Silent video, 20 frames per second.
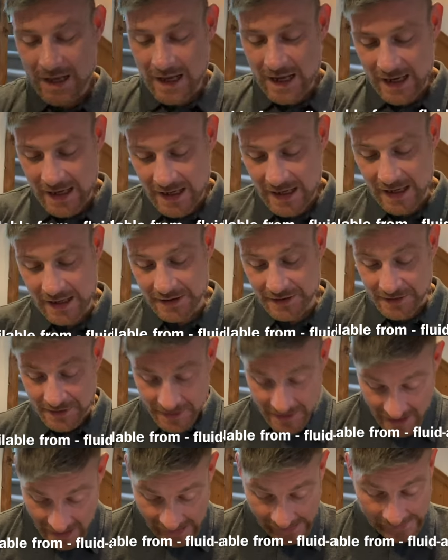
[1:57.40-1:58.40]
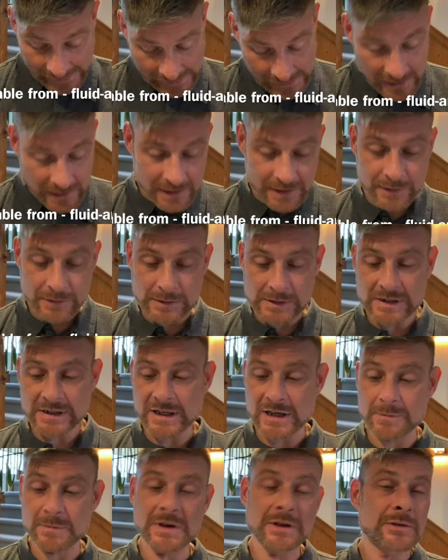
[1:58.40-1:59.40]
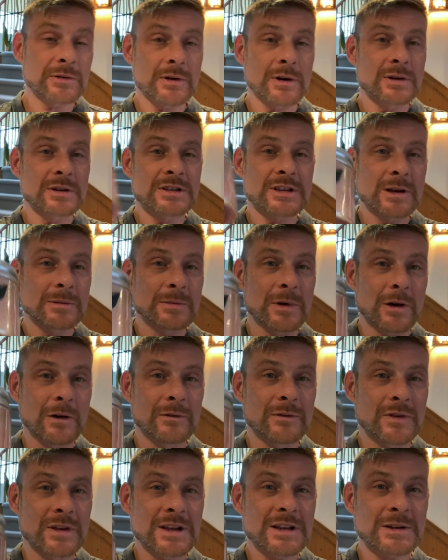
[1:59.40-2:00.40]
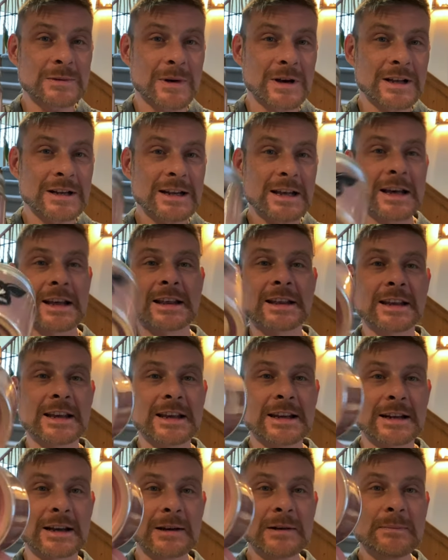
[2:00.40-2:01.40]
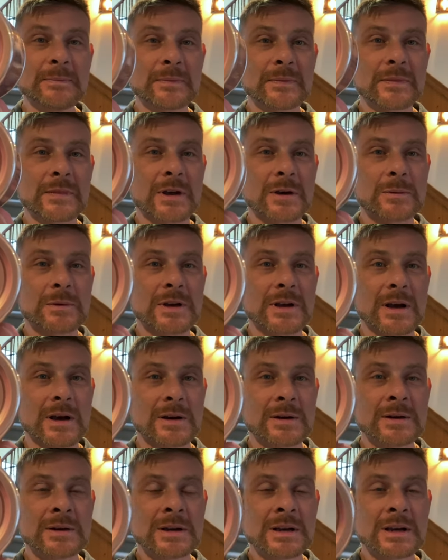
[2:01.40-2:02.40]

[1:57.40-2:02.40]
and then you'll see me throw some of this one, Athena, there we go.